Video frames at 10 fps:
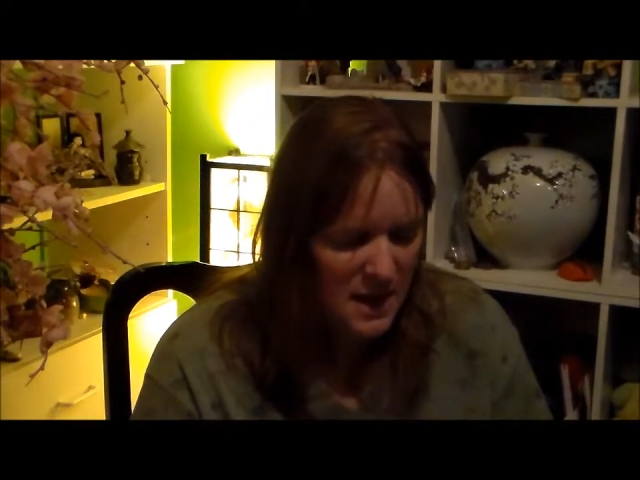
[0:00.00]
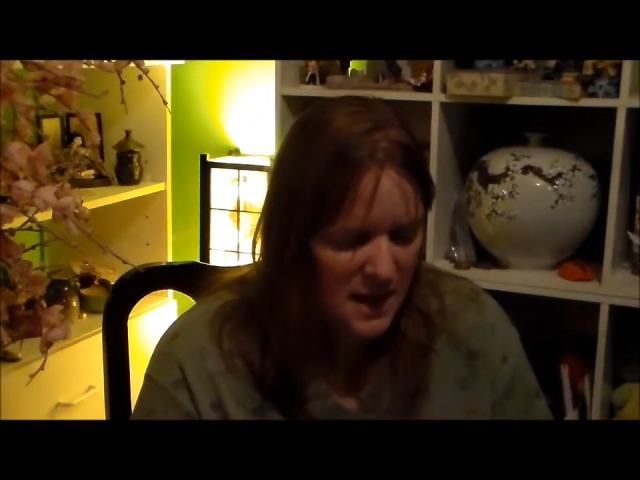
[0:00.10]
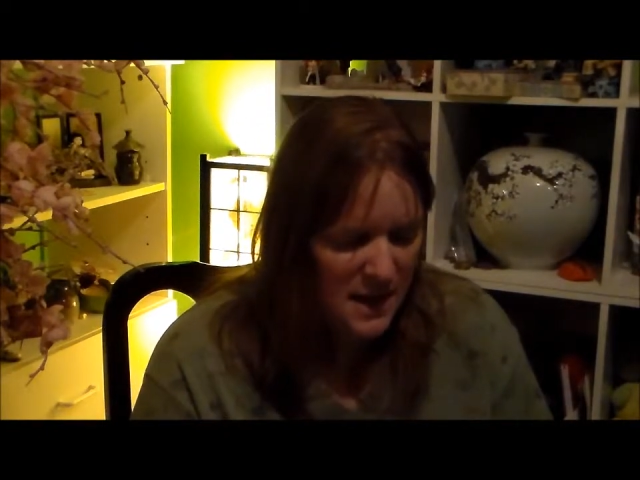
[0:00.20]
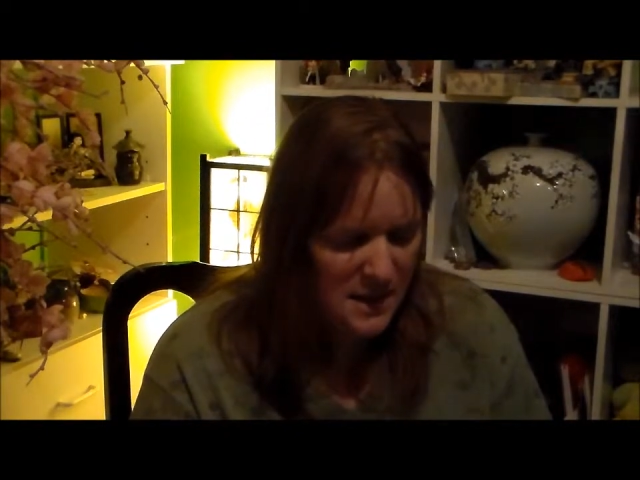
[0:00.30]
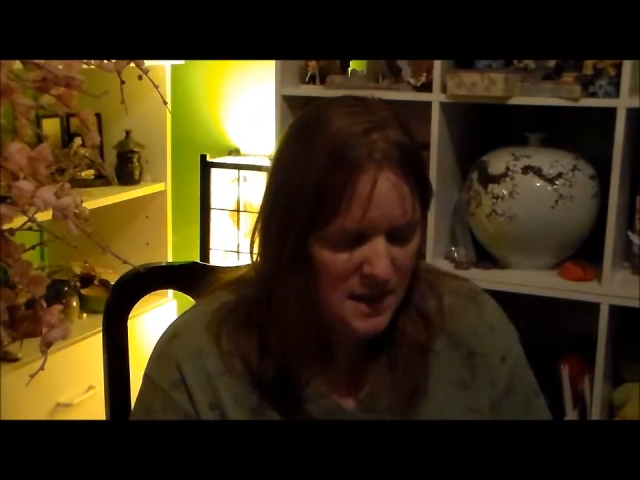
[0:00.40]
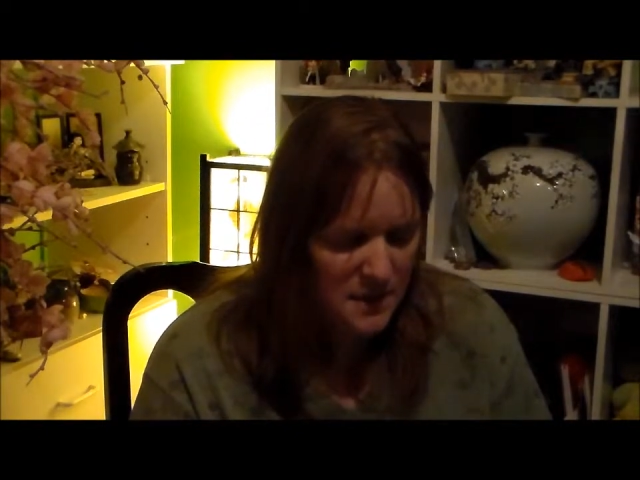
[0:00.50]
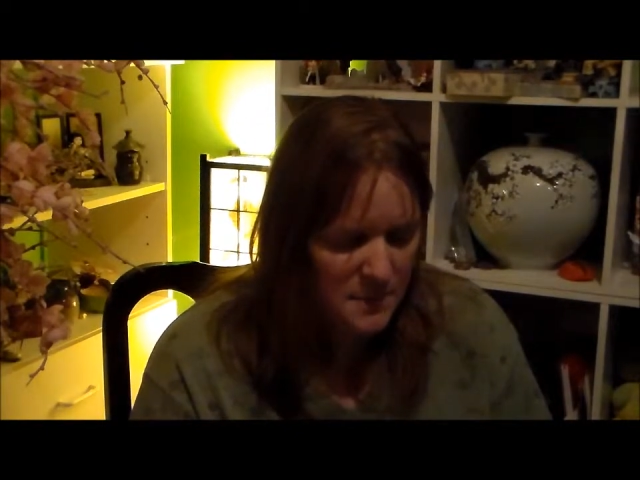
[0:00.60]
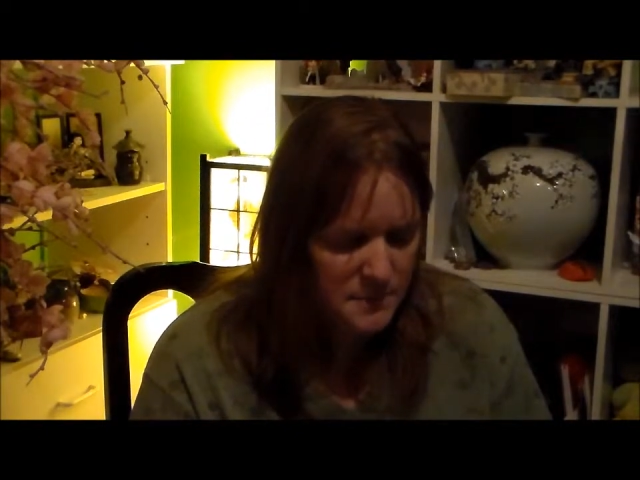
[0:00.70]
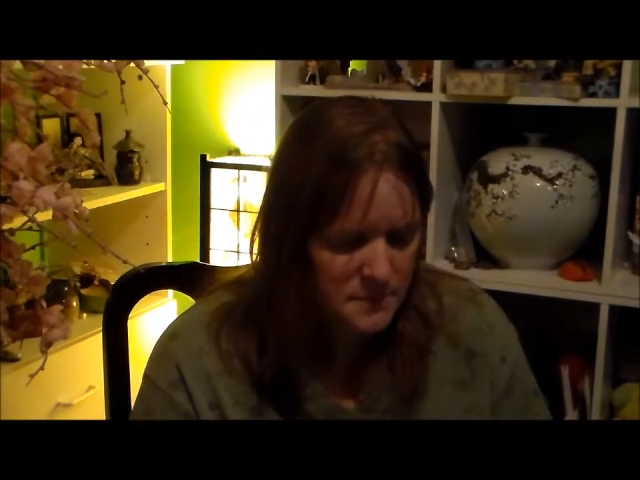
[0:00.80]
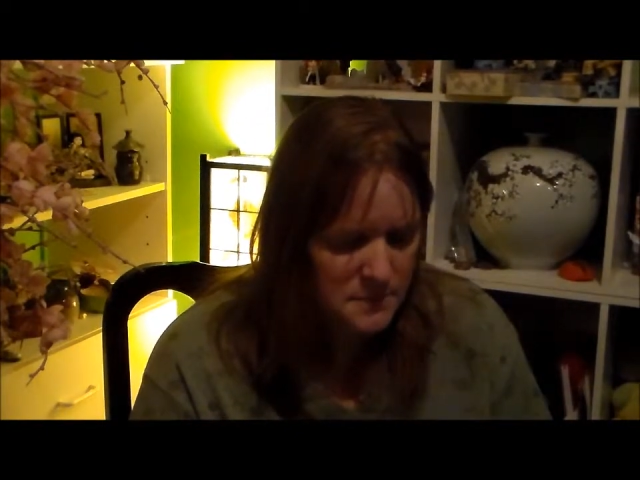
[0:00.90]

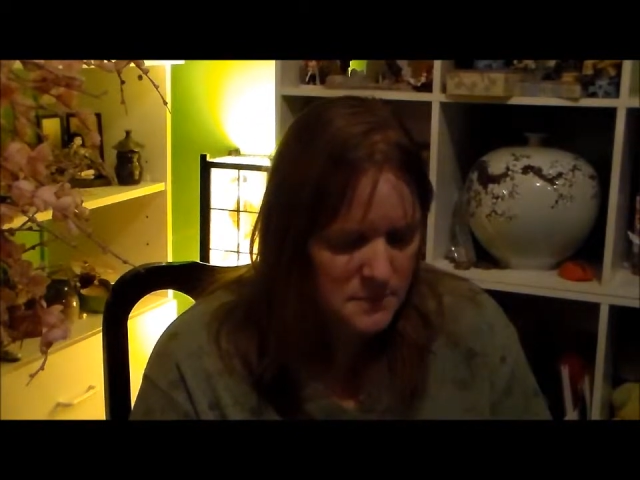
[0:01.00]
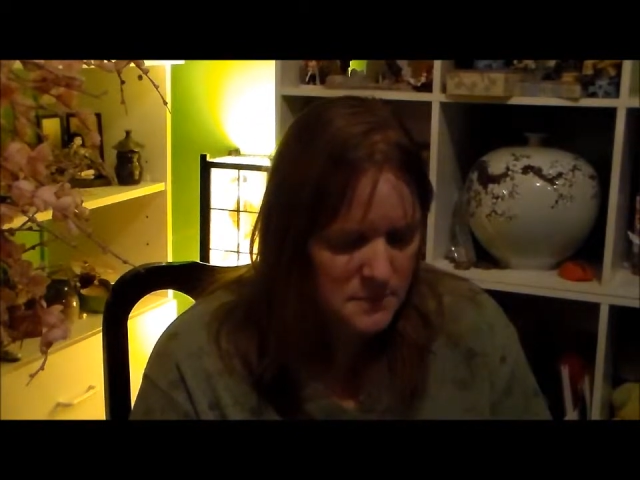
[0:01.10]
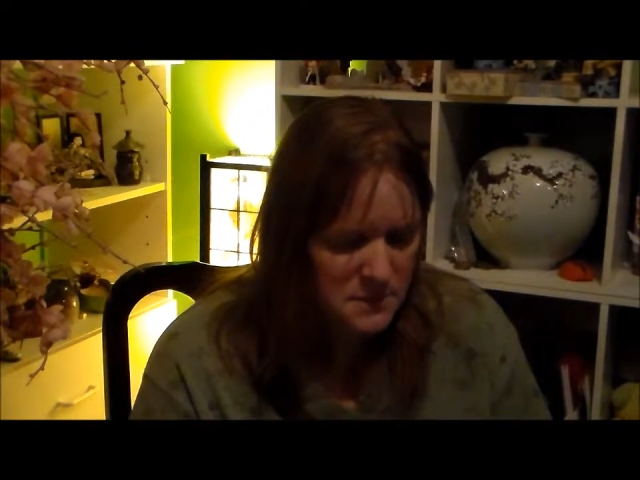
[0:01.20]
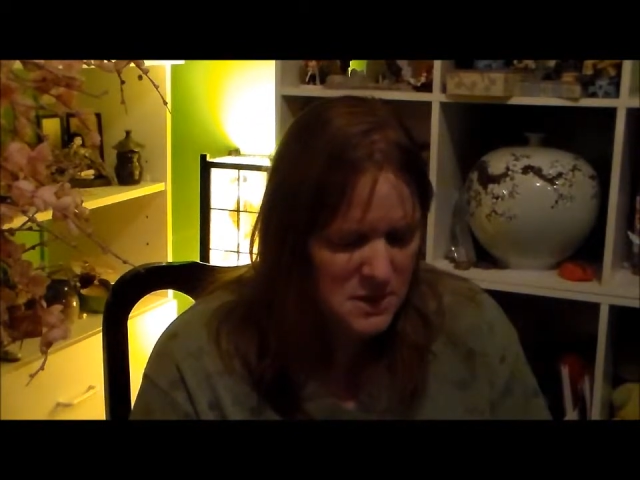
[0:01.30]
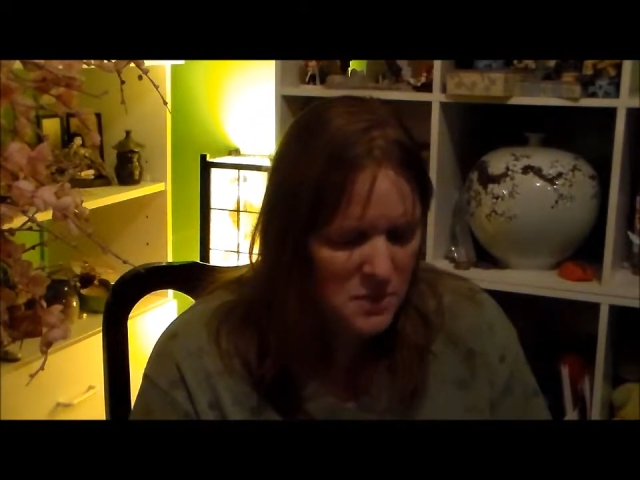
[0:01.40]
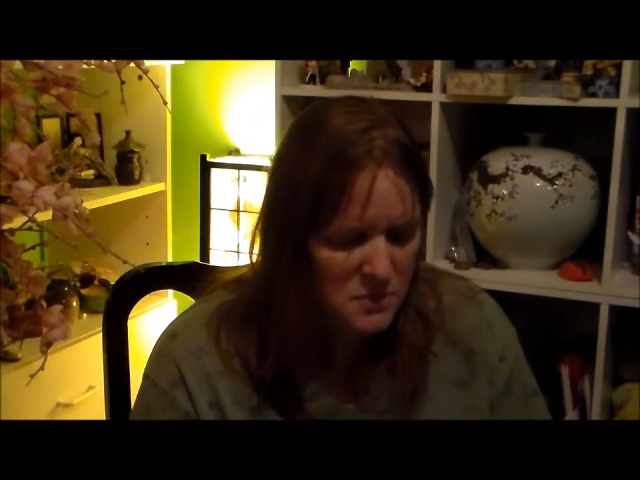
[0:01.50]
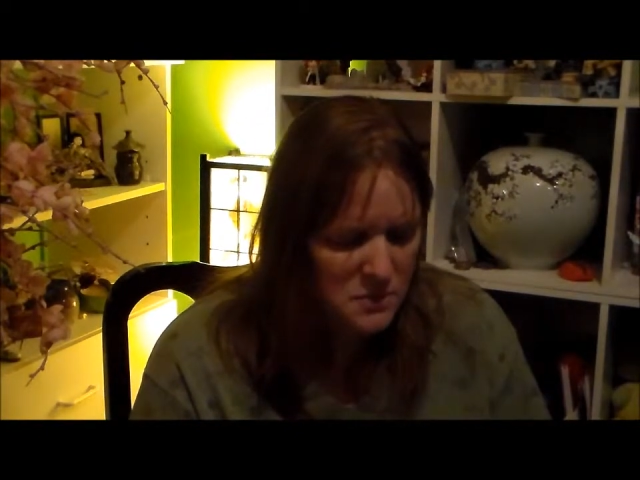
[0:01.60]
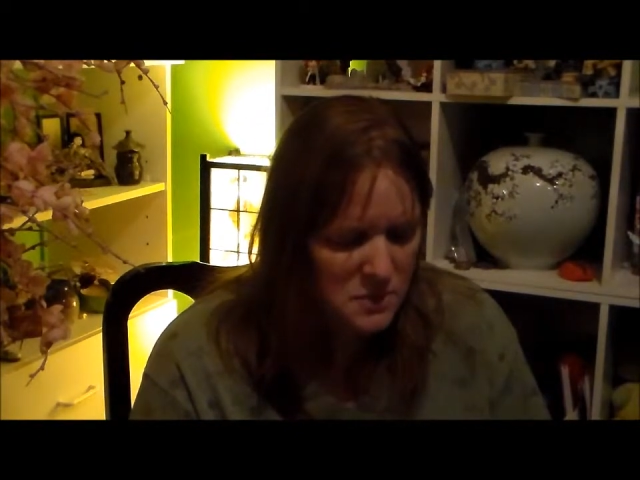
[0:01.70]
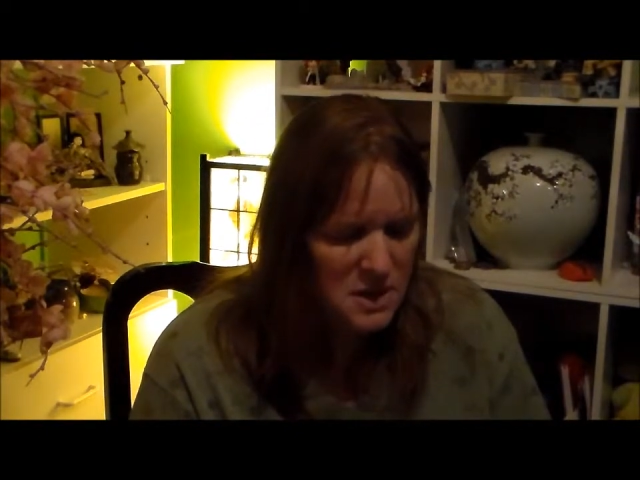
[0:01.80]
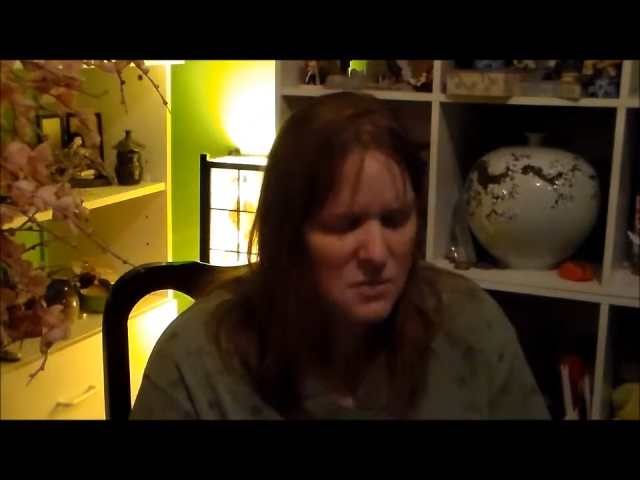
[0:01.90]
And so,
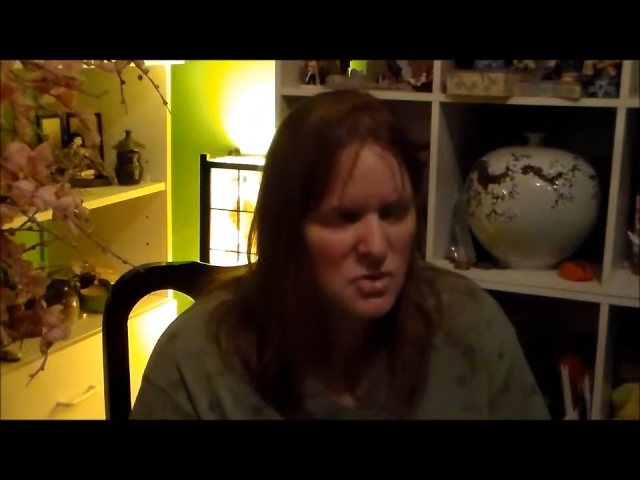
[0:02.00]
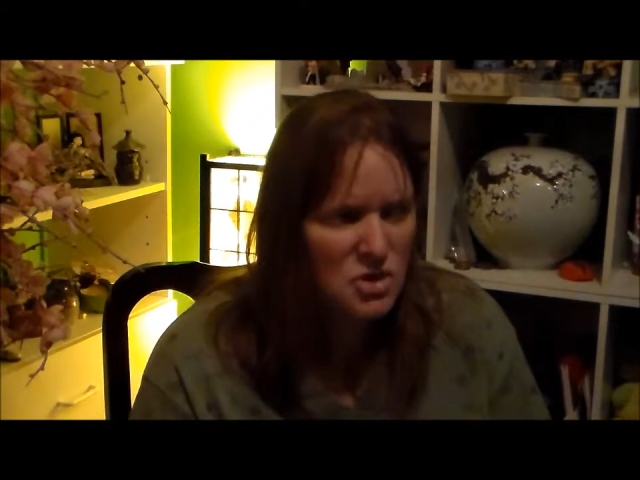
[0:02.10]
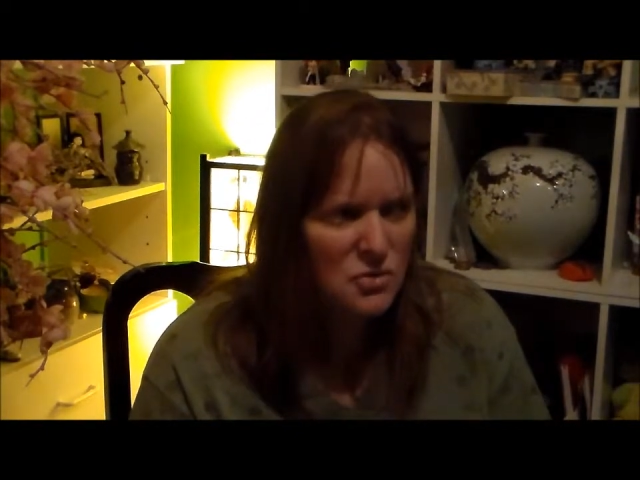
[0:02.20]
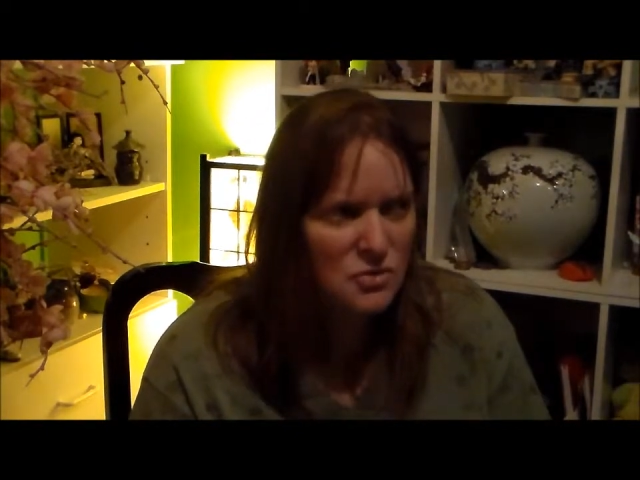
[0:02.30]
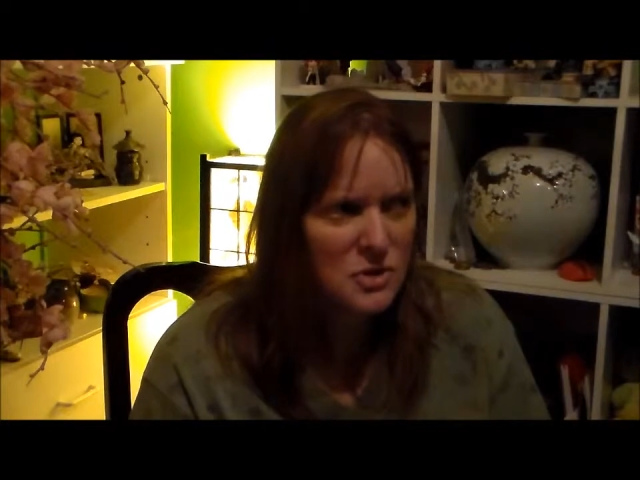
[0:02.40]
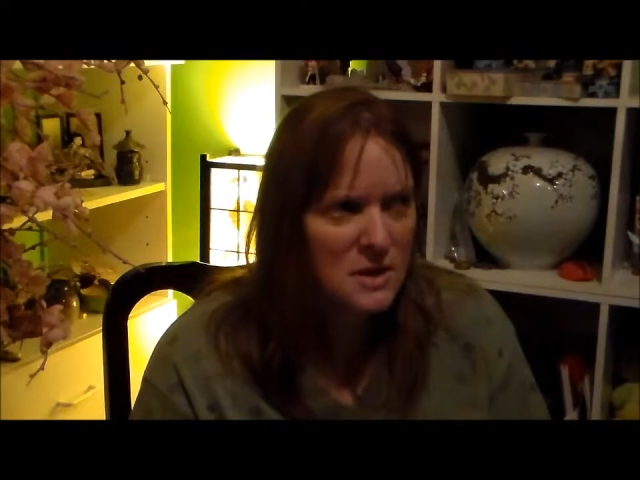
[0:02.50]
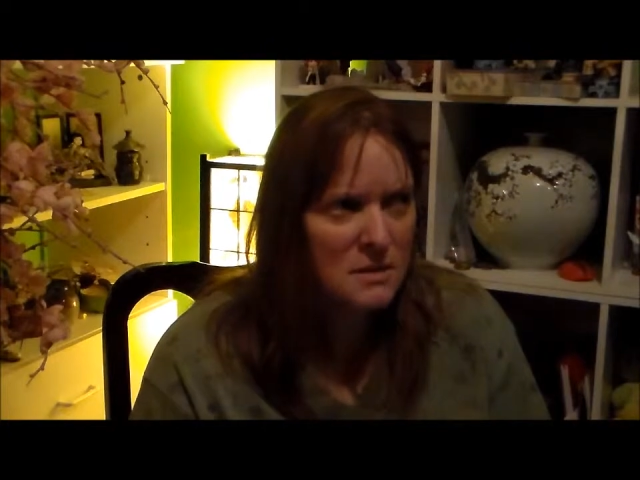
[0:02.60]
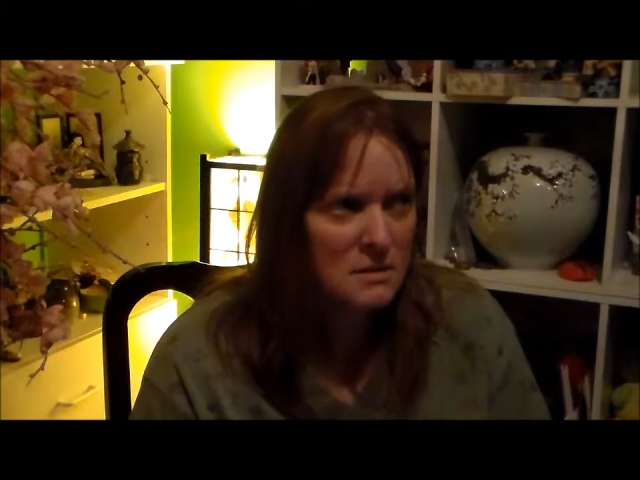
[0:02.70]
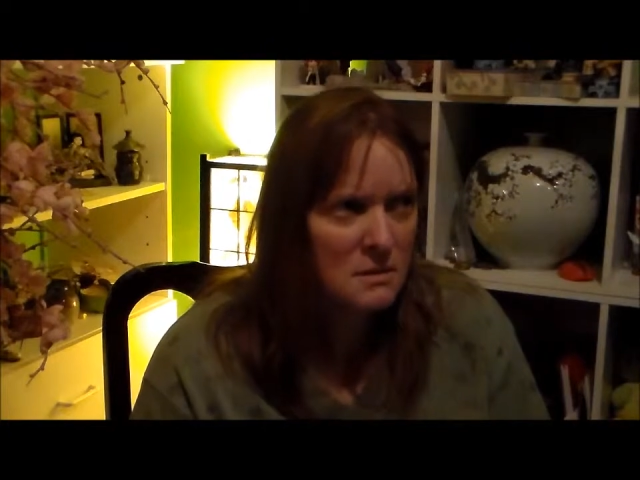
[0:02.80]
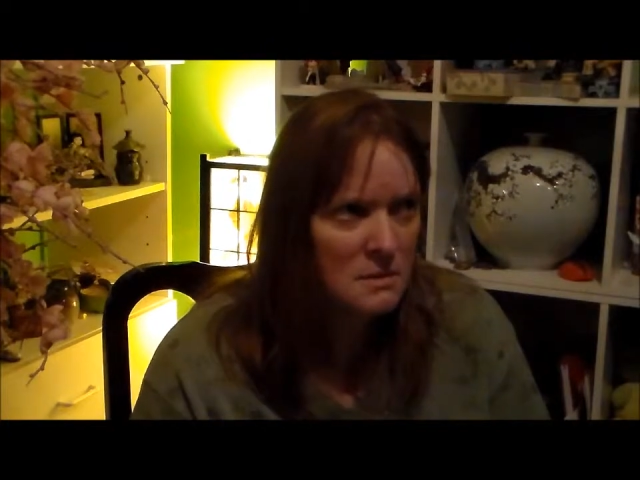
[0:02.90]
children,